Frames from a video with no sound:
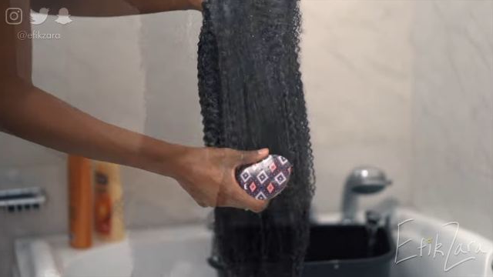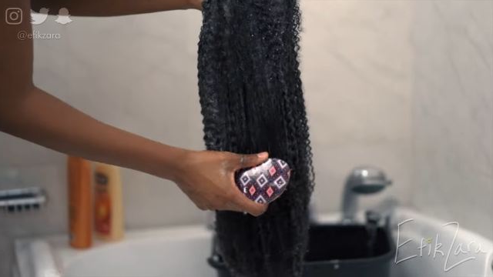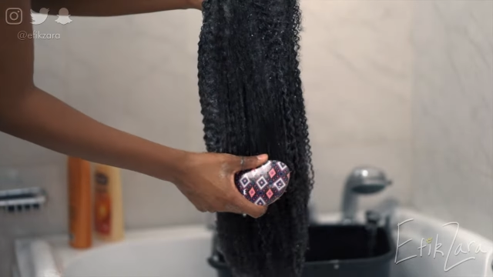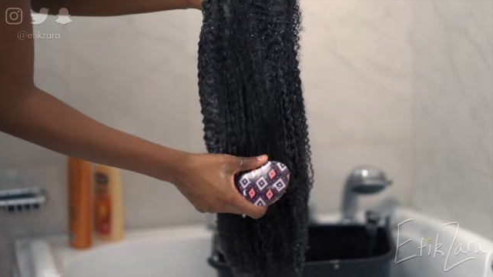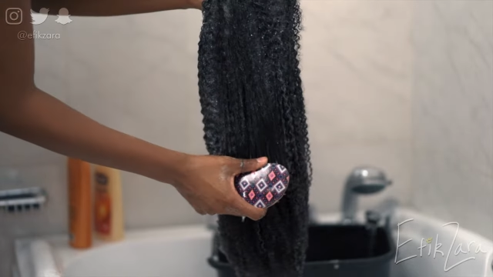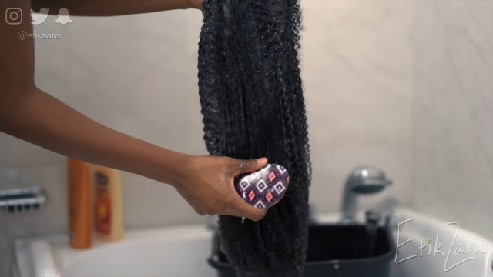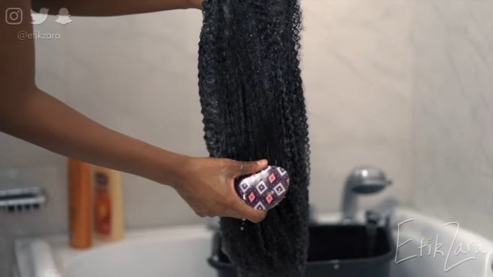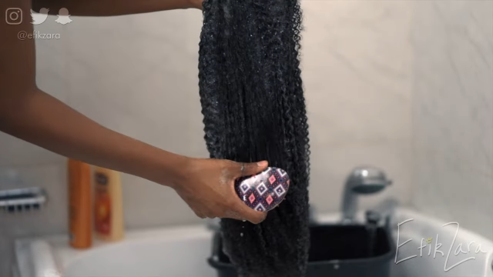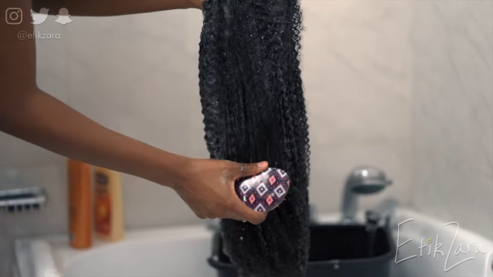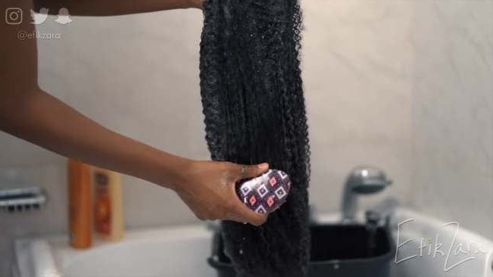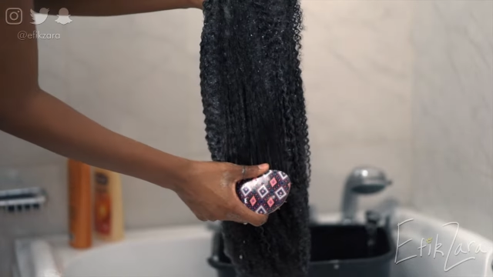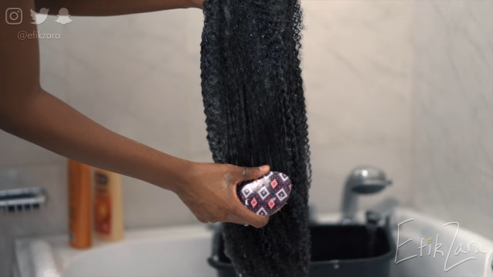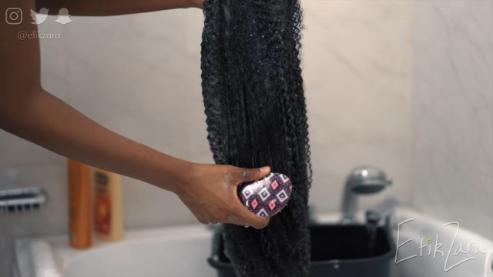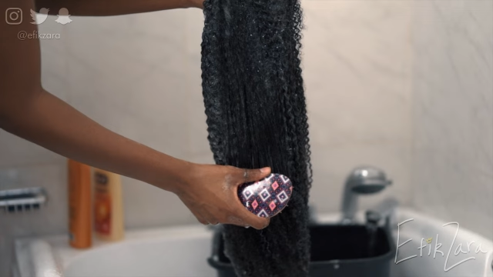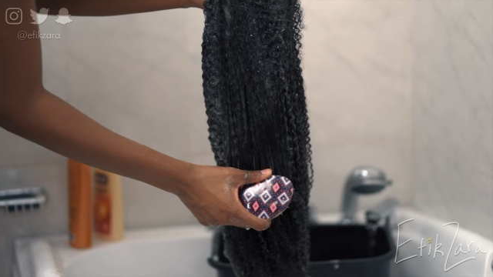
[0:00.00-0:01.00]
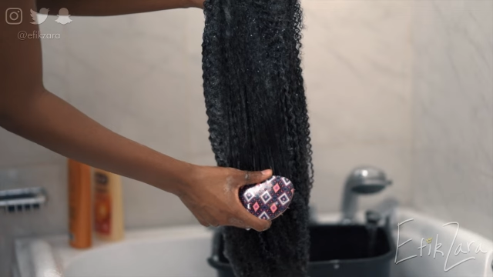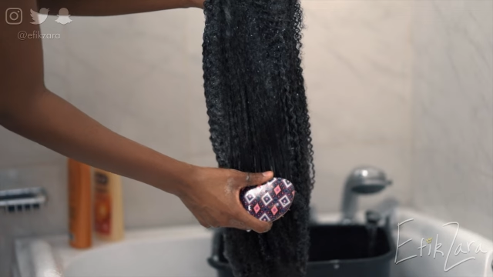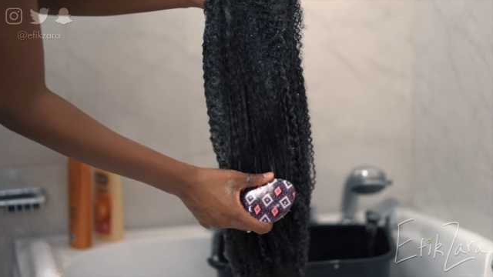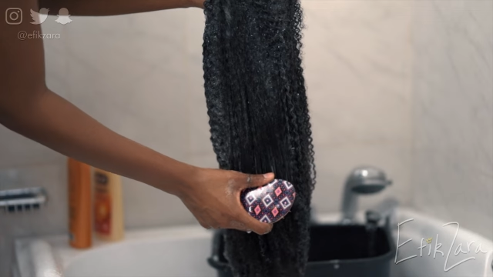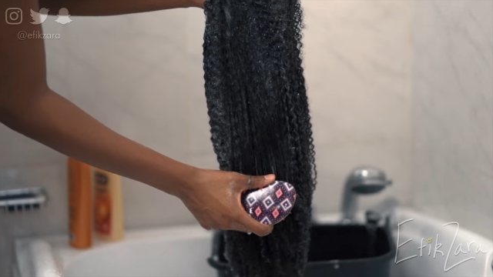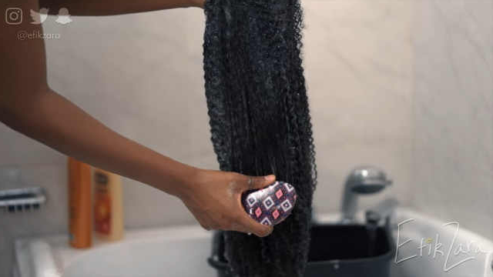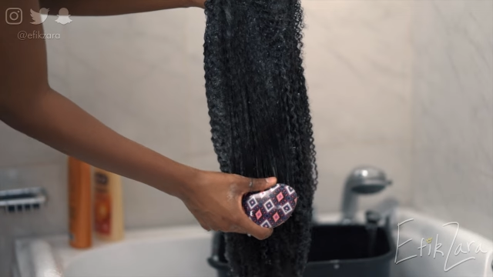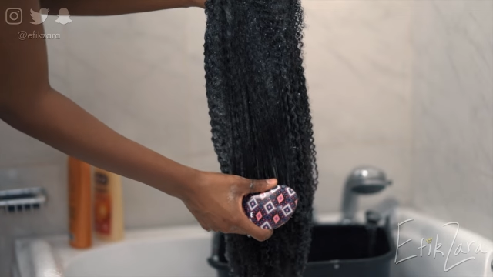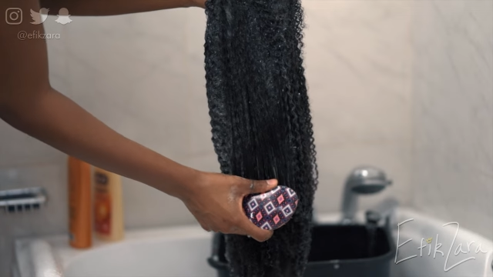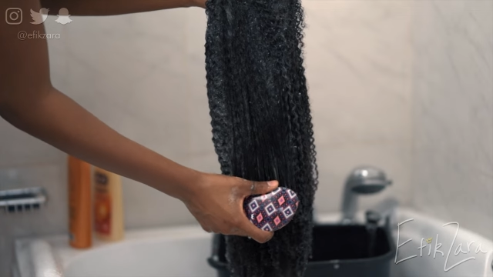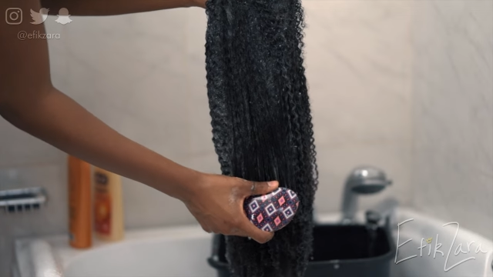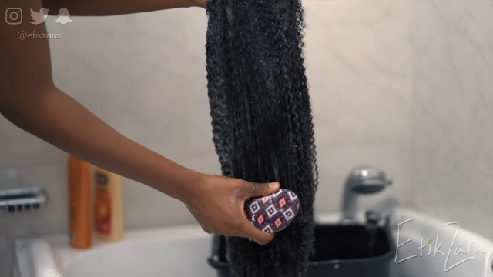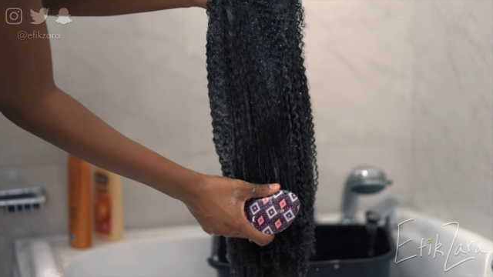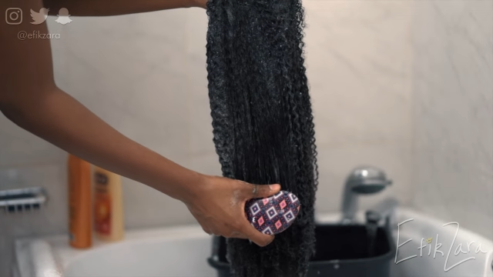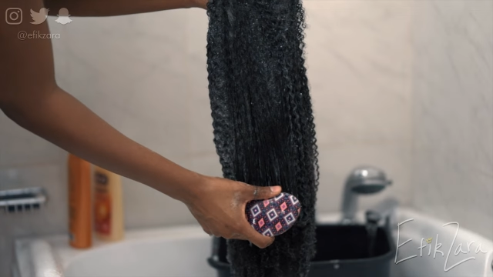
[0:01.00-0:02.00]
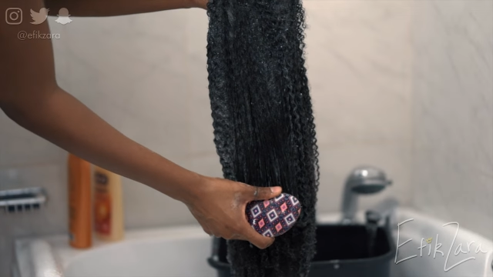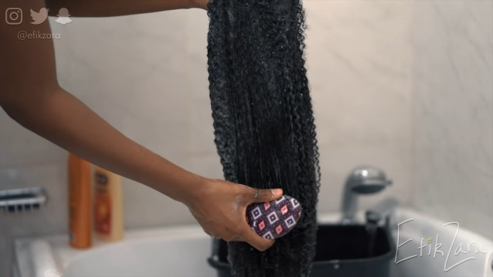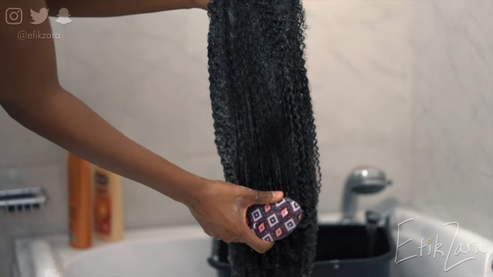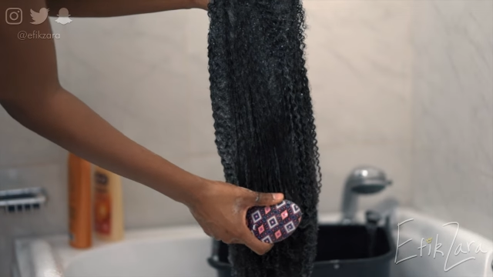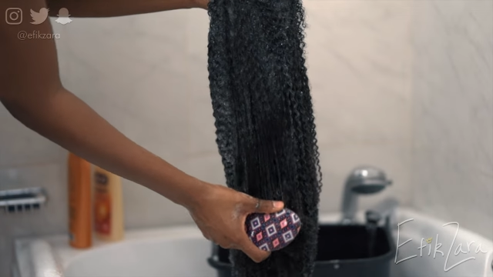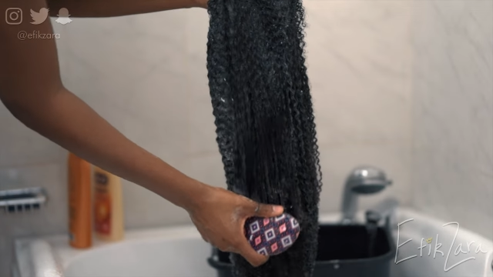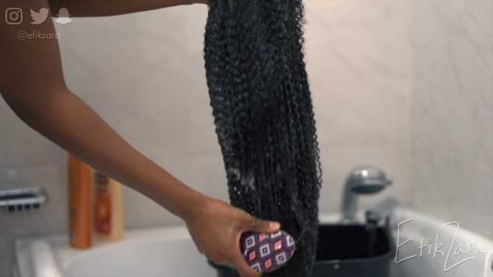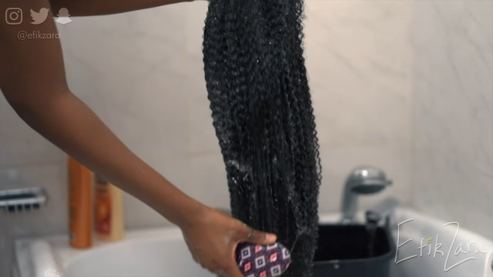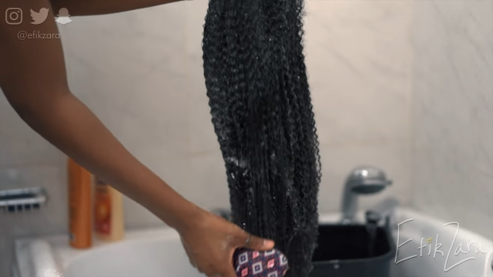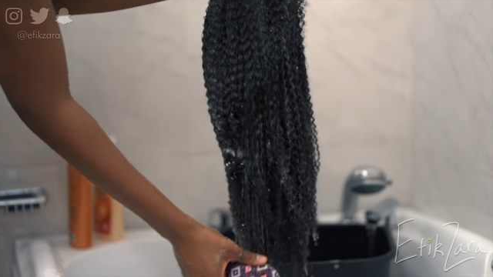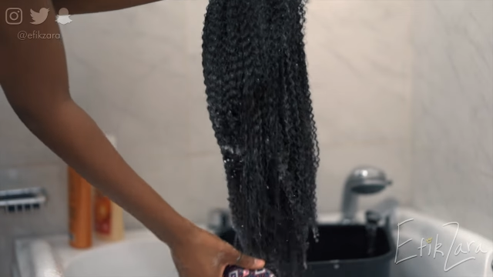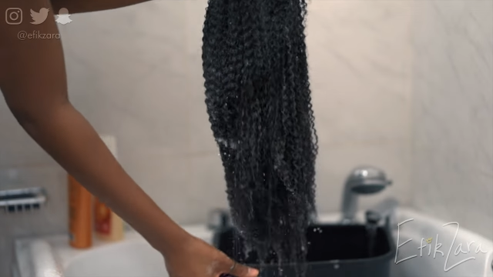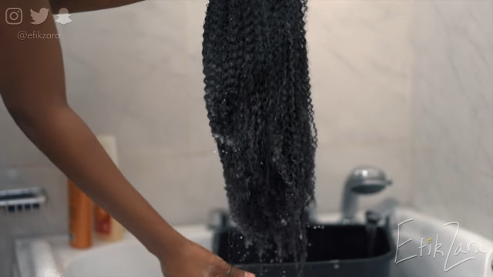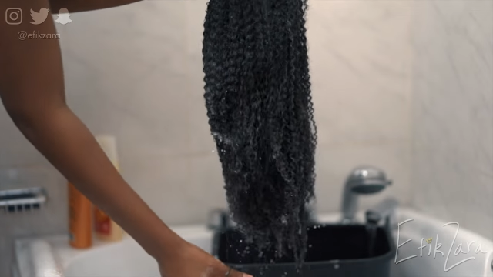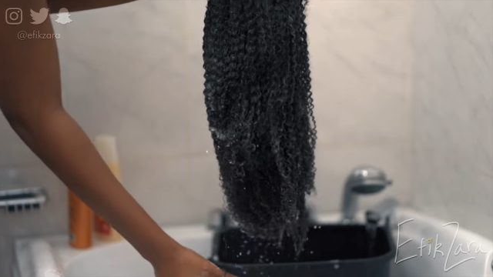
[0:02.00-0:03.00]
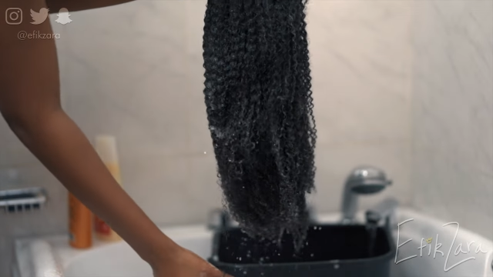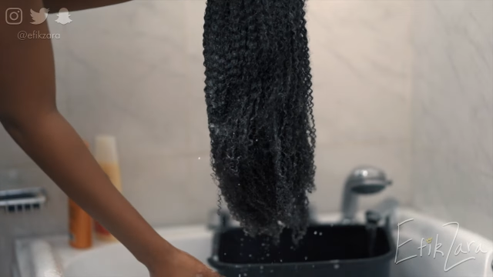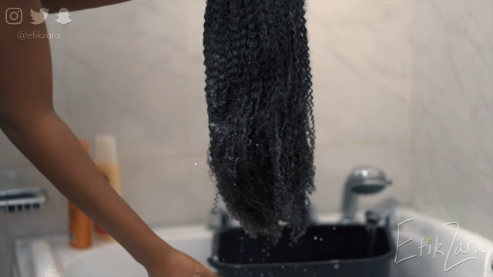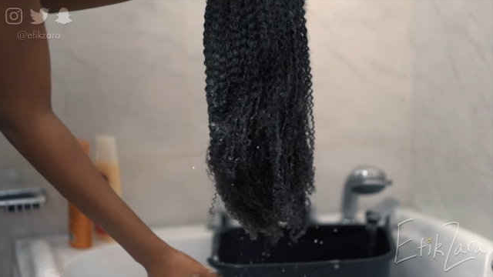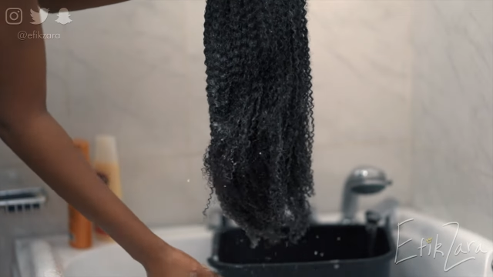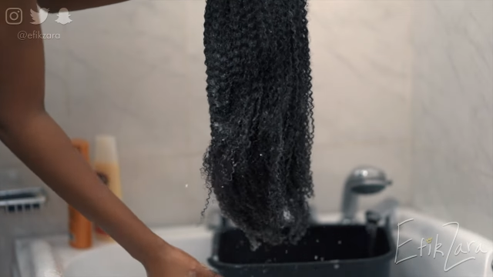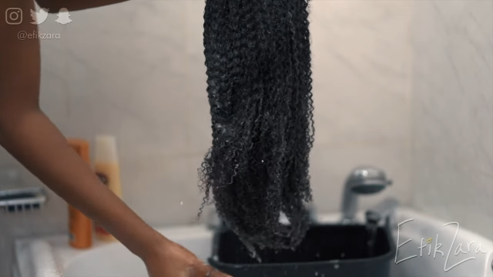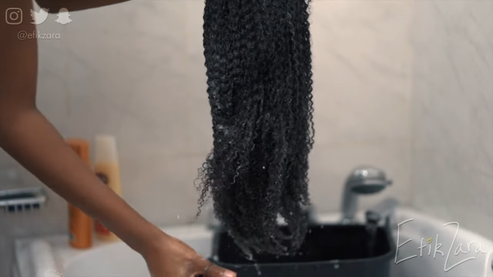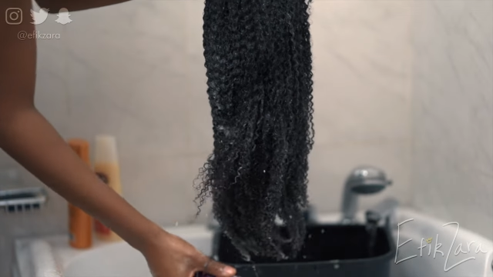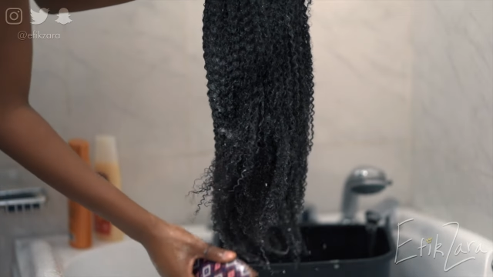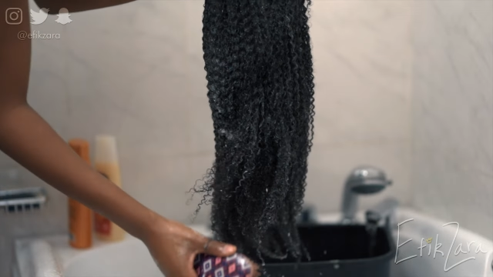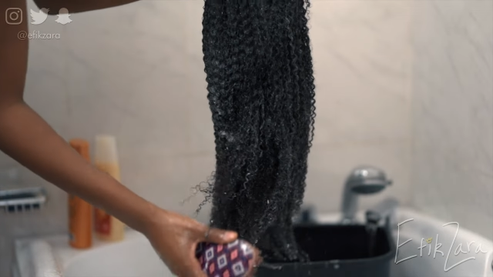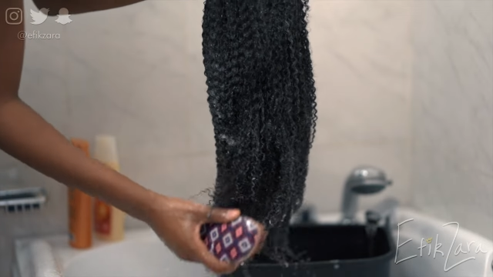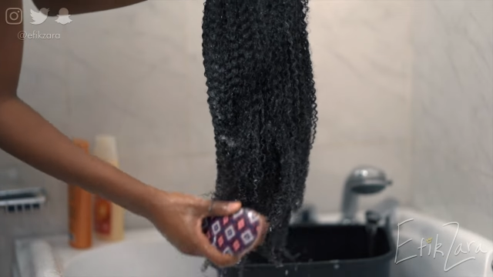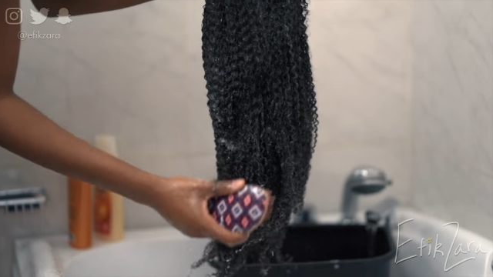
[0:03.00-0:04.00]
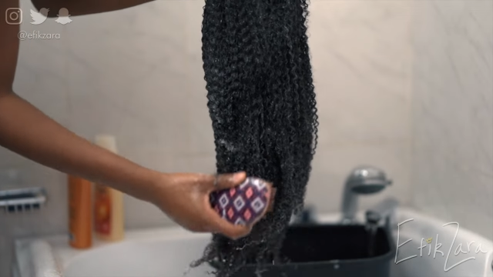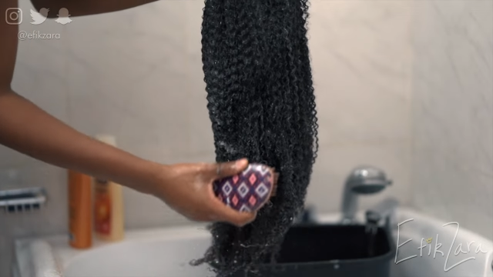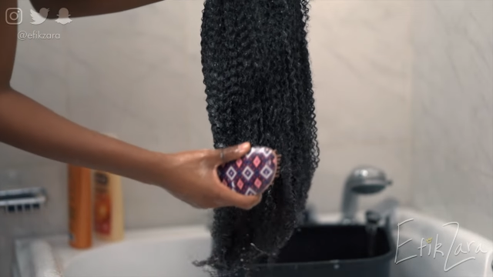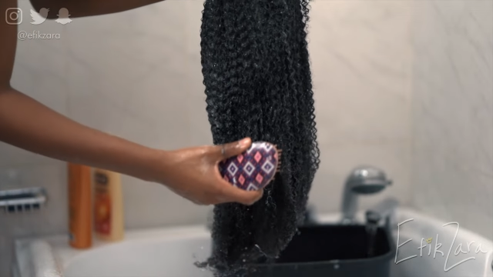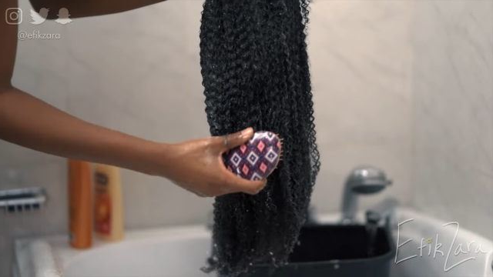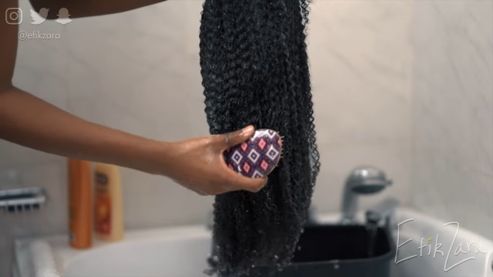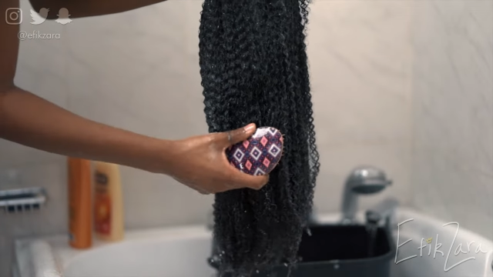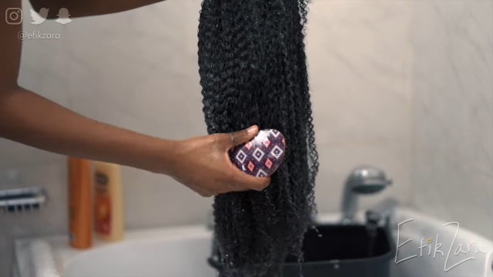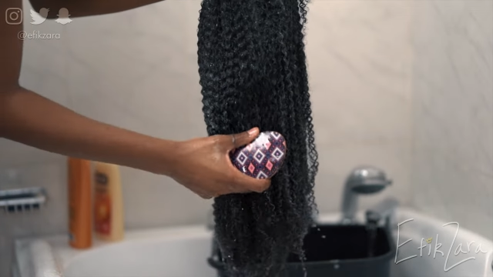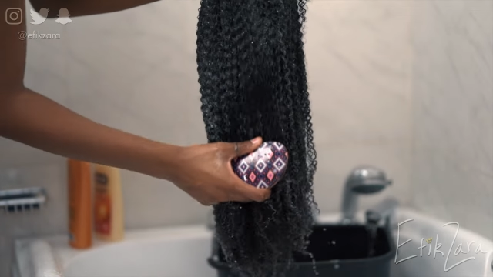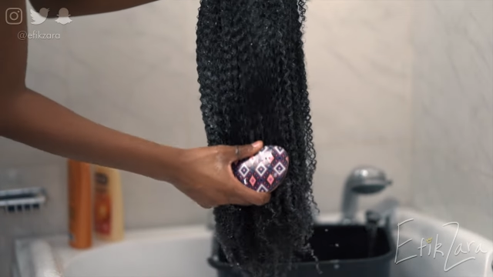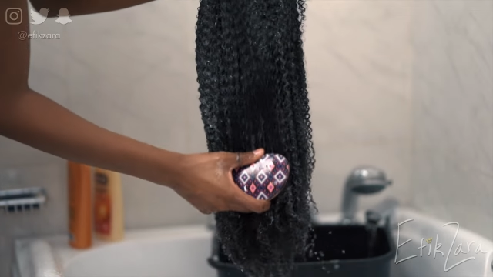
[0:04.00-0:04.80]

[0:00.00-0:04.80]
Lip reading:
(no speaker visible)